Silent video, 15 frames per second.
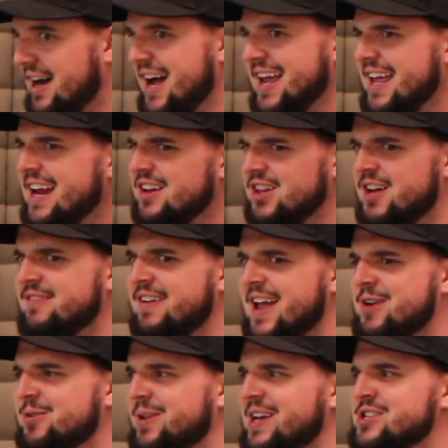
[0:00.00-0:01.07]
I had a
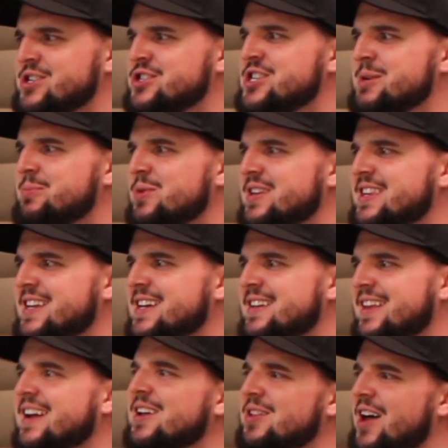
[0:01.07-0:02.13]
love-hate relationship with it,
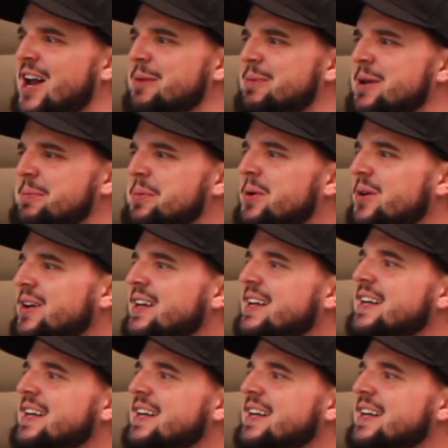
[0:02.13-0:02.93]
like a lot of people.